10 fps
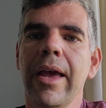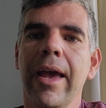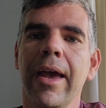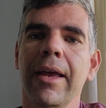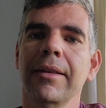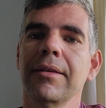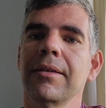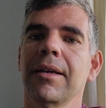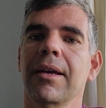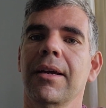
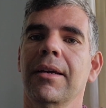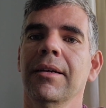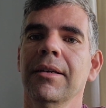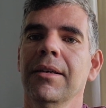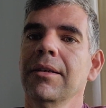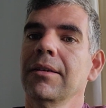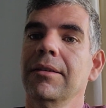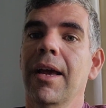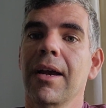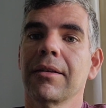And
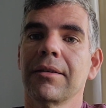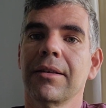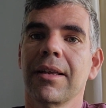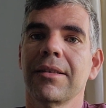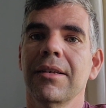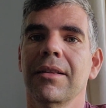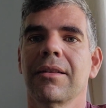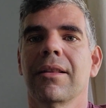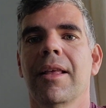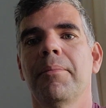yeah, that's it.
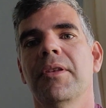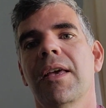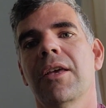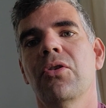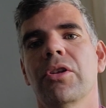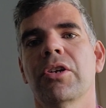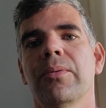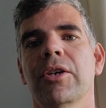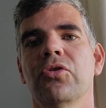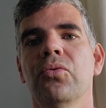Let me take you on a
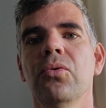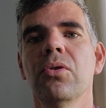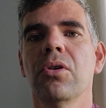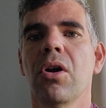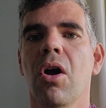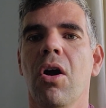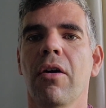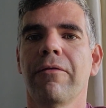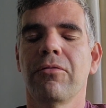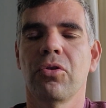quick tour
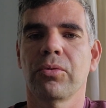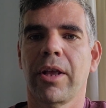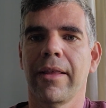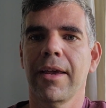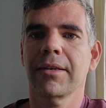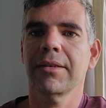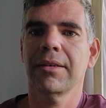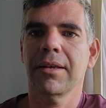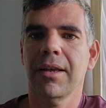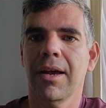of Verona Lakes.
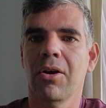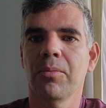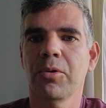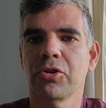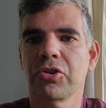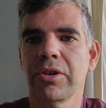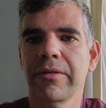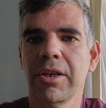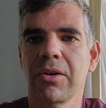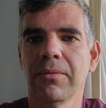I hope you enjoy the
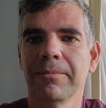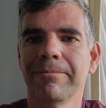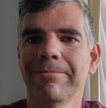video.